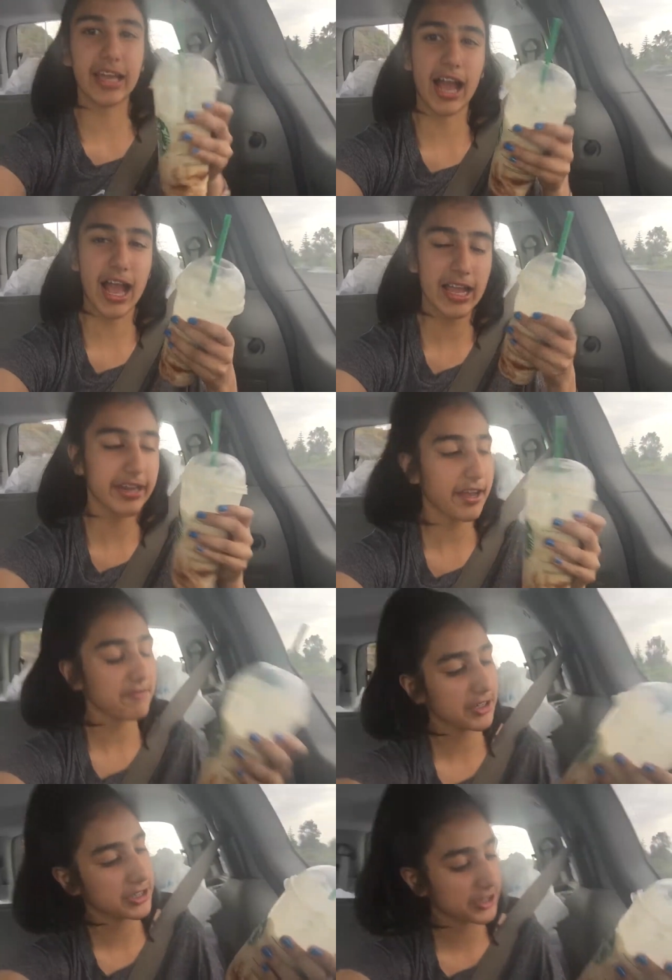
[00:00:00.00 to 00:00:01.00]
kind of have
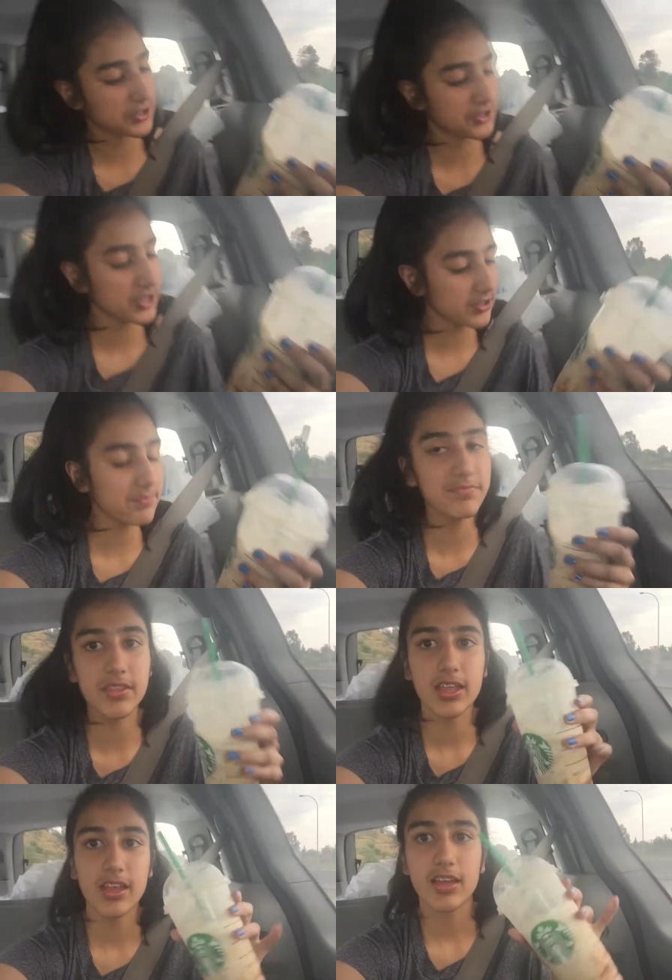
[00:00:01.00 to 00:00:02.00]
an addiction
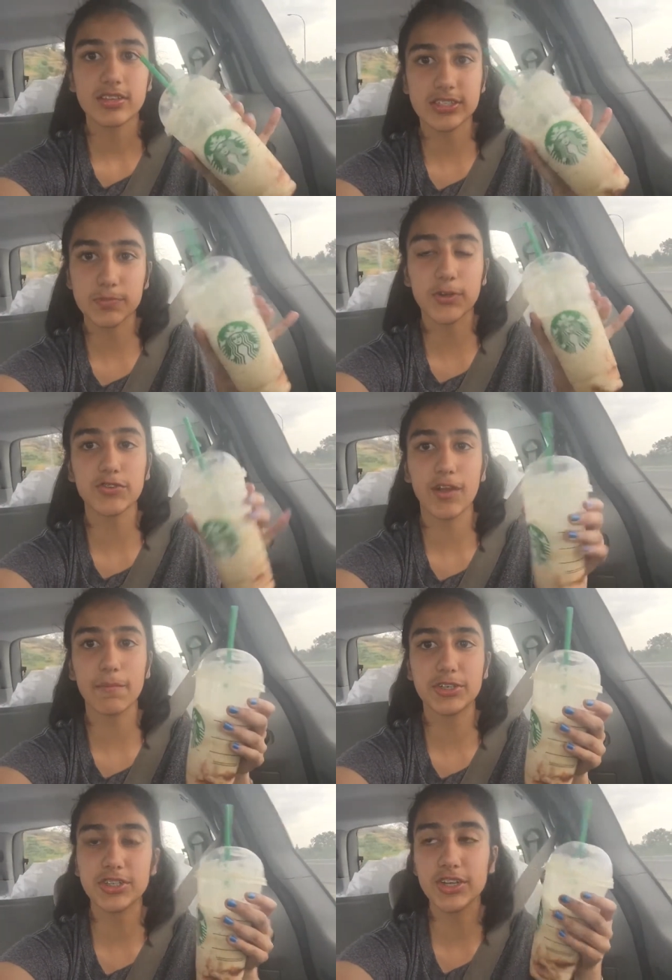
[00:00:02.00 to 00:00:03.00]
to s'mores
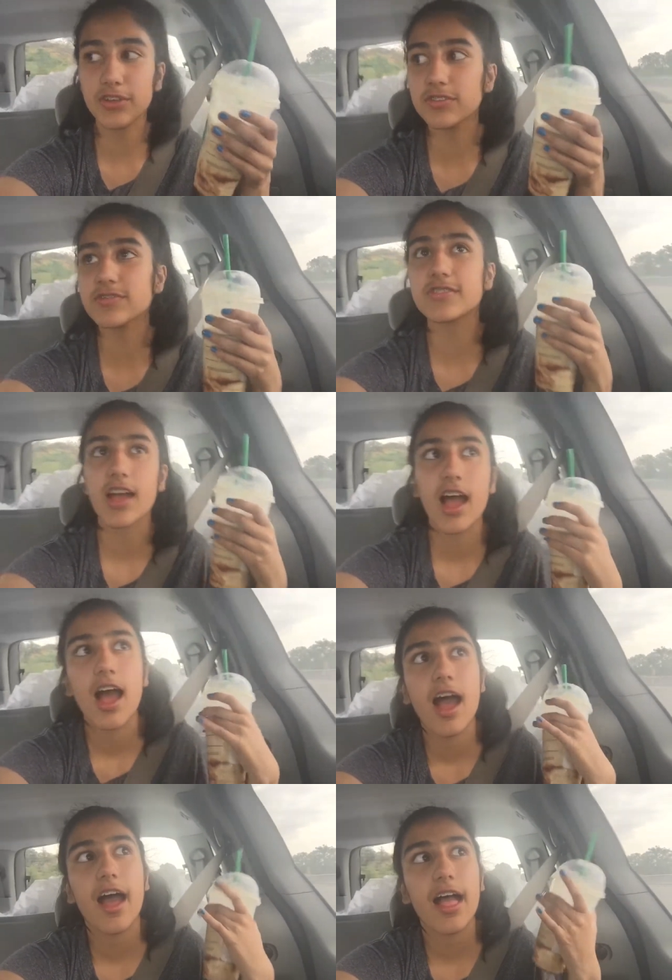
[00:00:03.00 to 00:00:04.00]
frappuccinos.
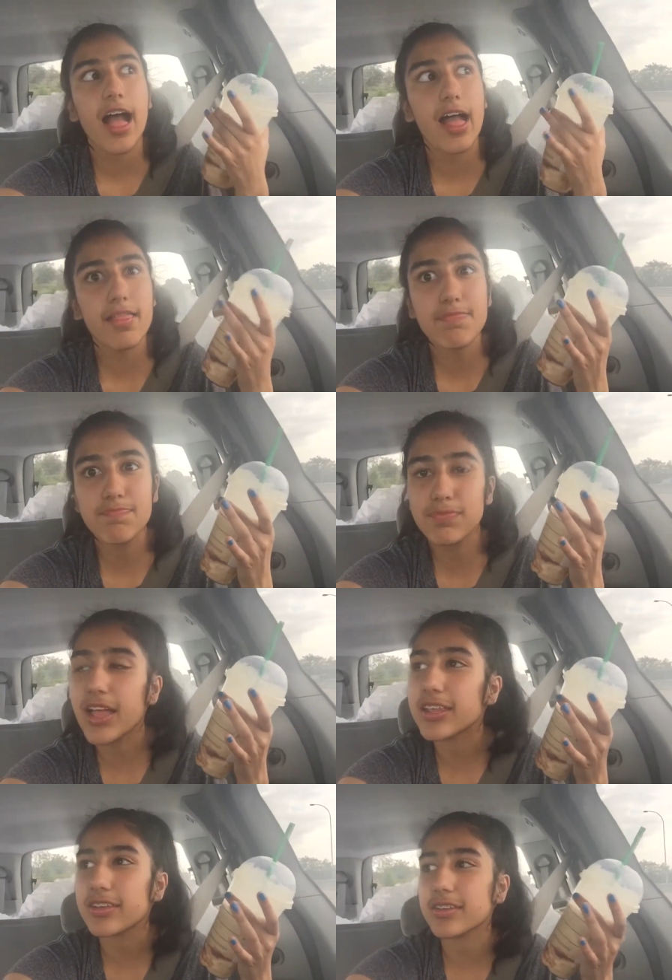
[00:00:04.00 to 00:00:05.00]
I
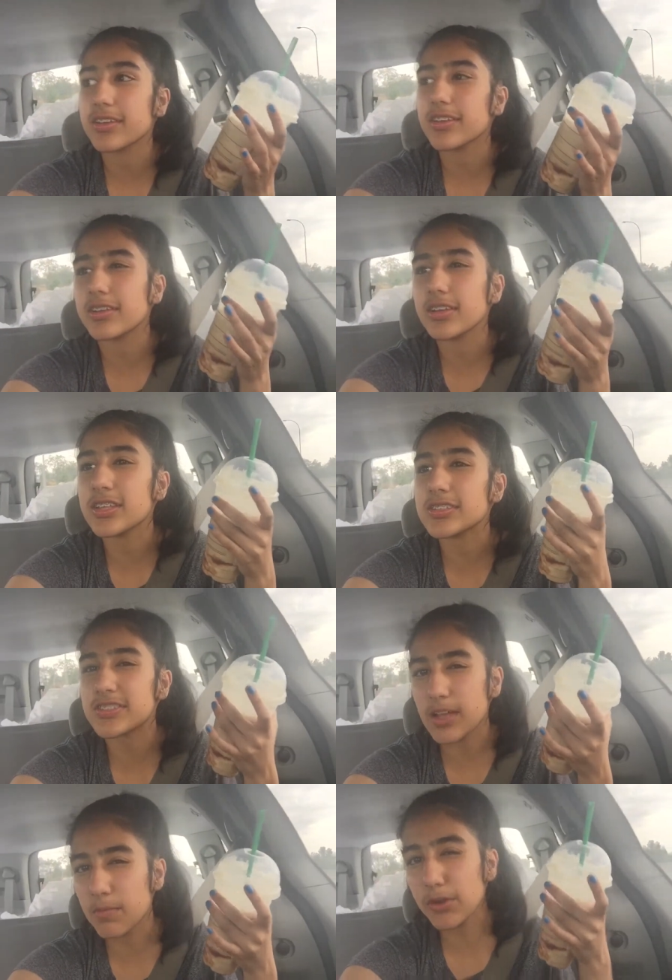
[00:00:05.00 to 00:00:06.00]
like in
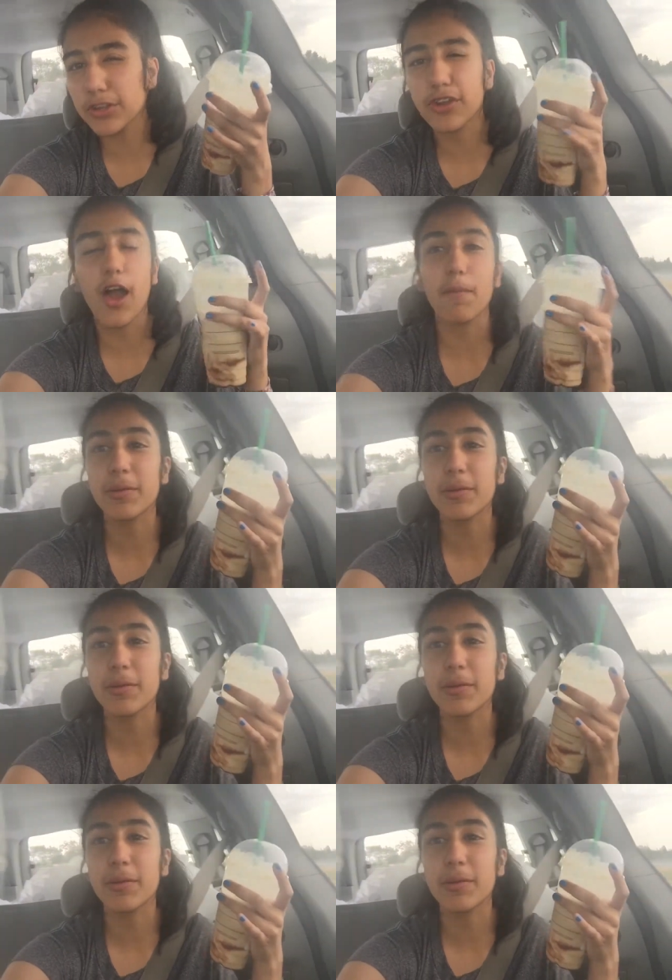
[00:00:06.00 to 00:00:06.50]
summer, you know how